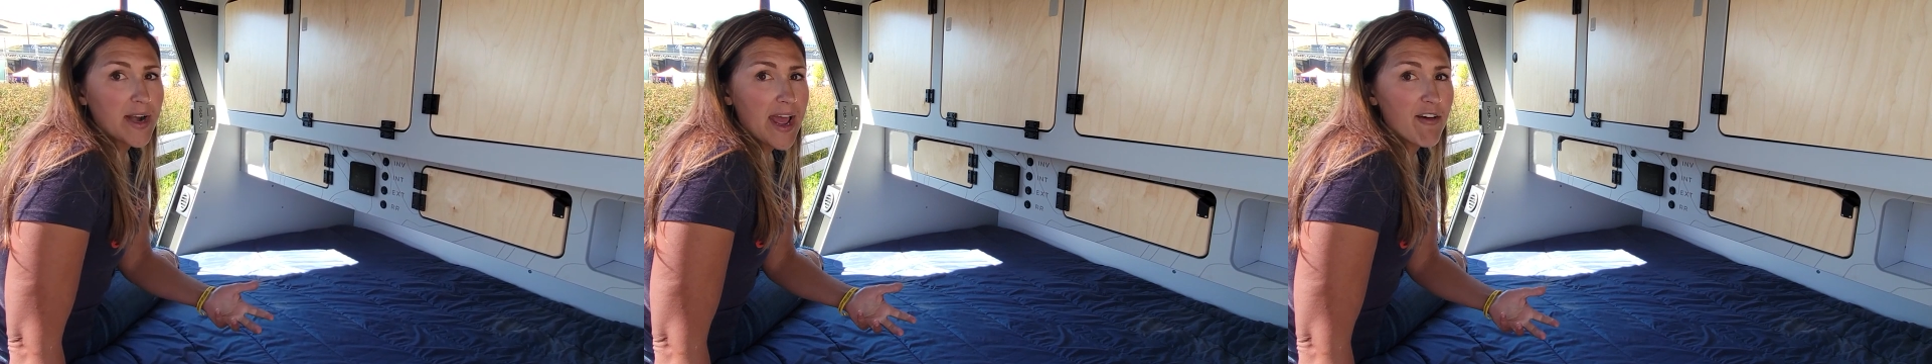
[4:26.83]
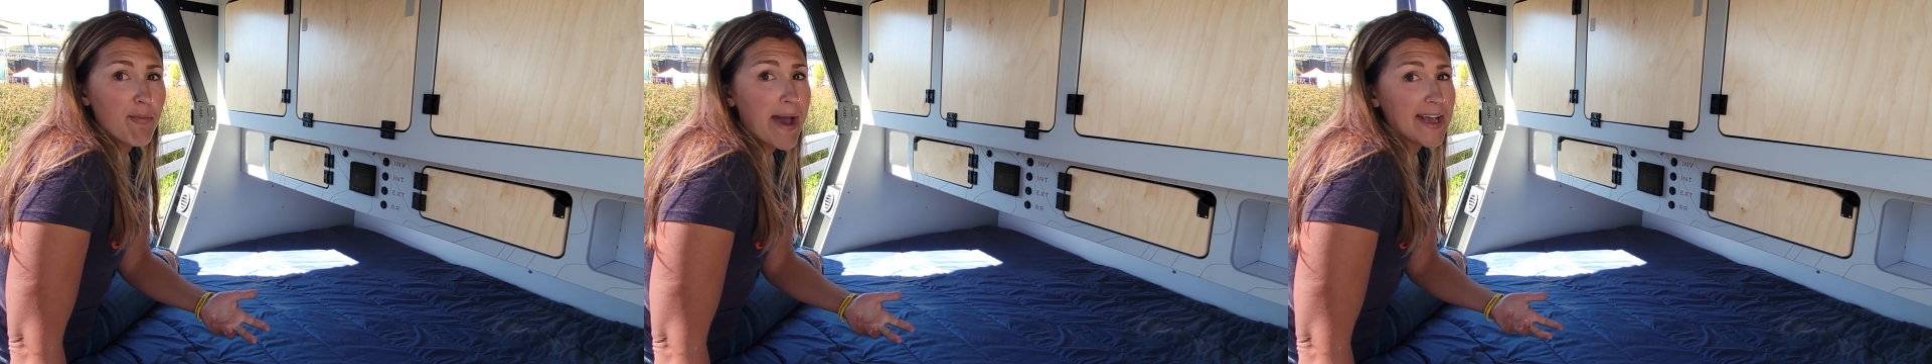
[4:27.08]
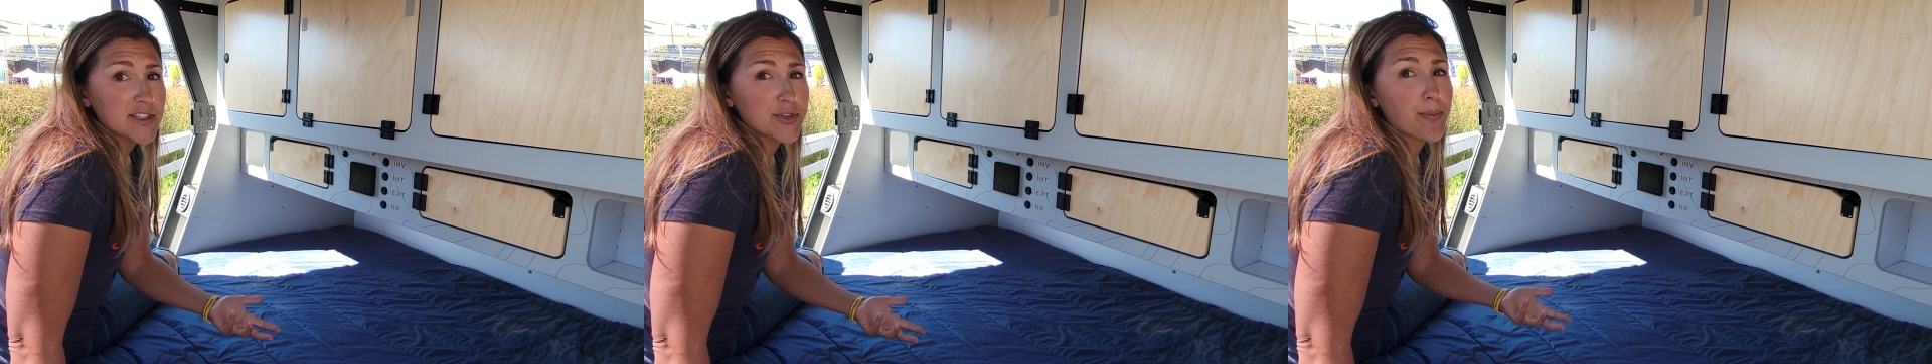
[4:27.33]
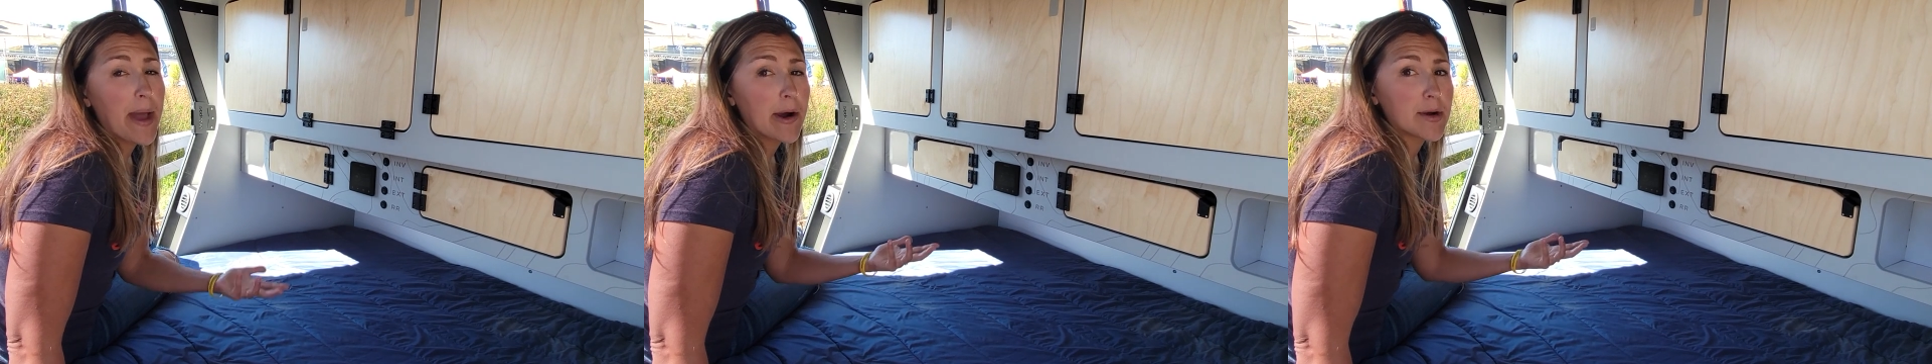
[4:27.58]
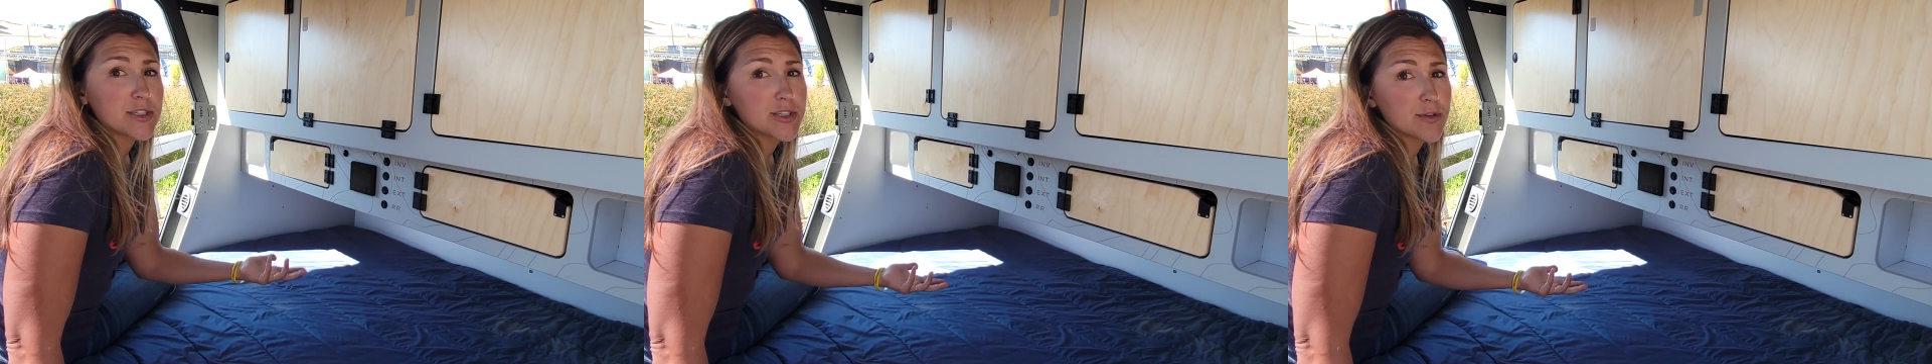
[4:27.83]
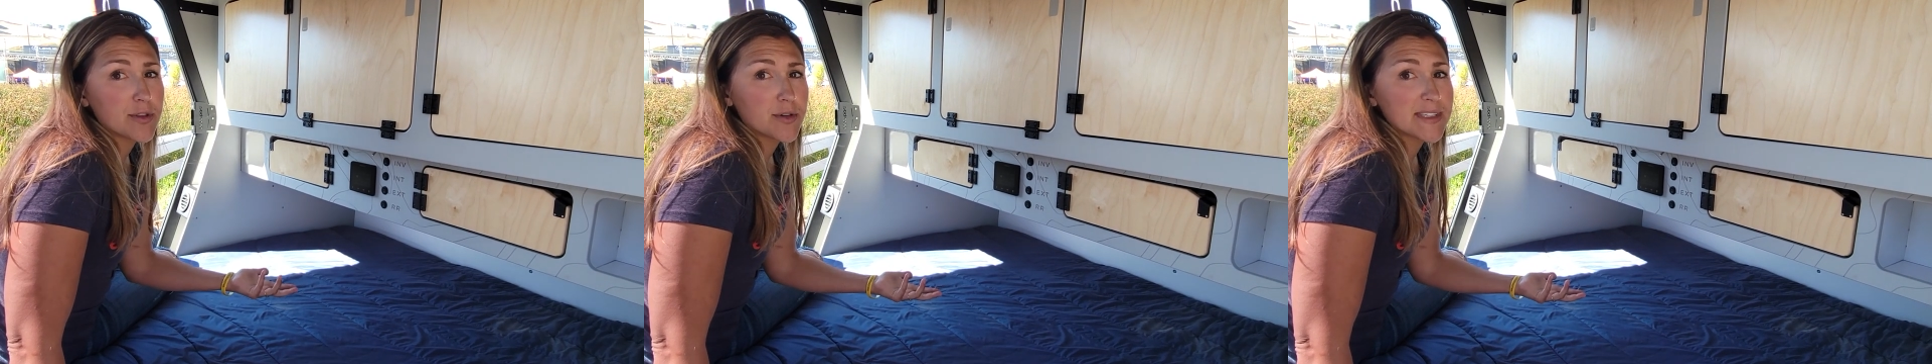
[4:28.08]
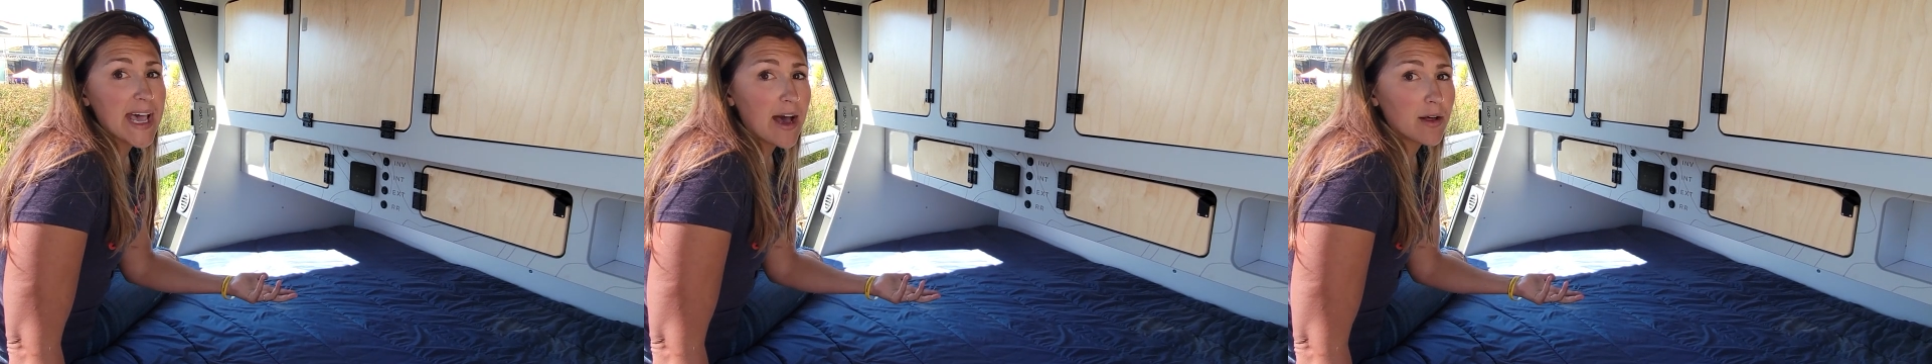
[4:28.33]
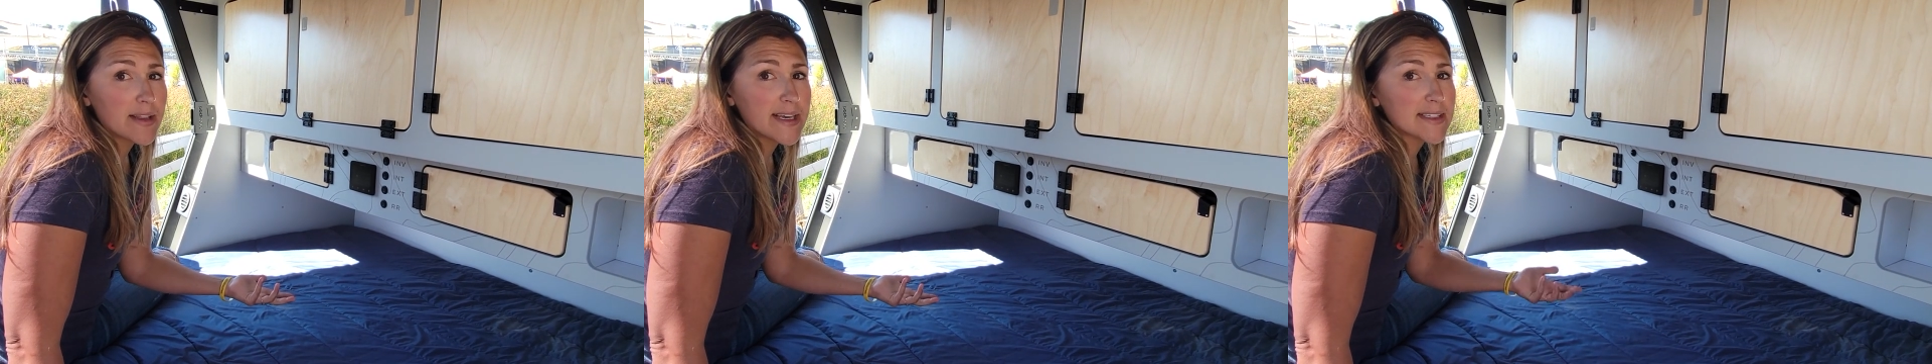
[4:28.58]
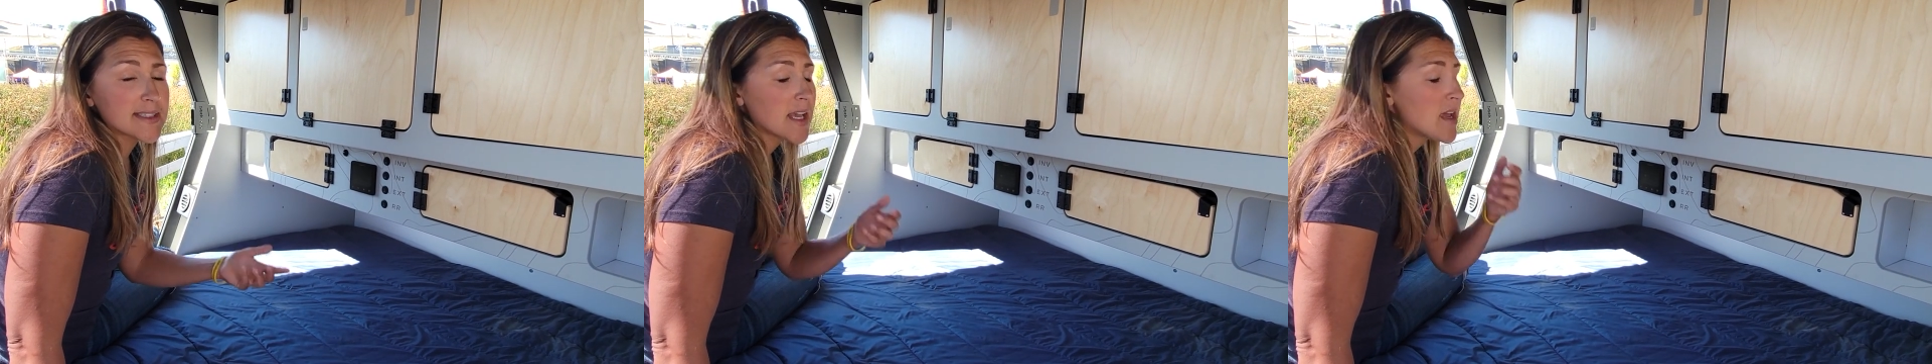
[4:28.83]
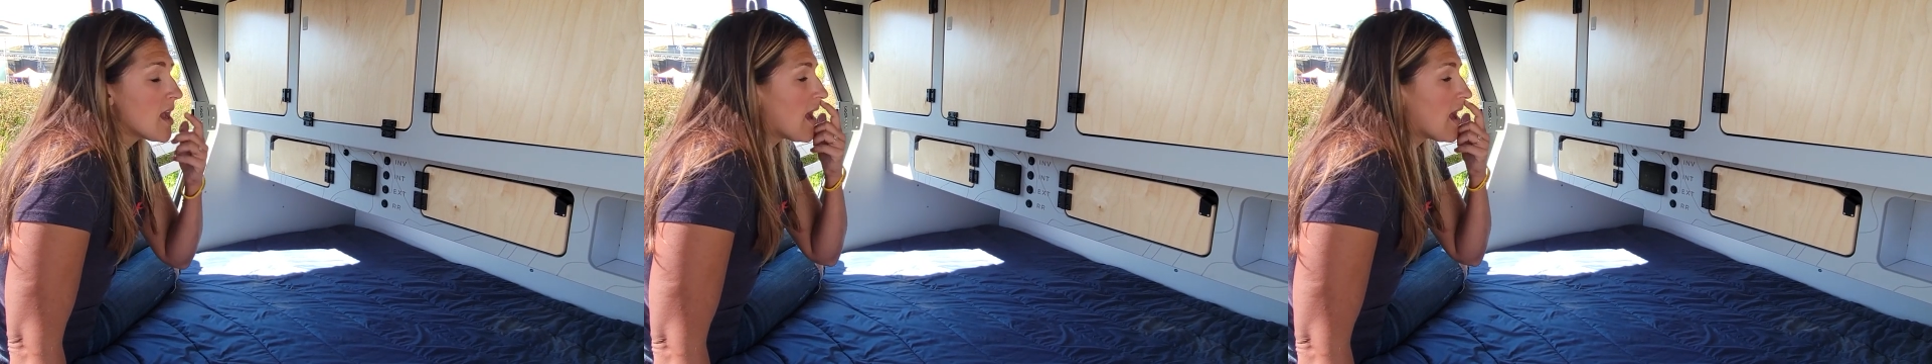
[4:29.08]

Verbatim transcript: have pass-through power to those outlets.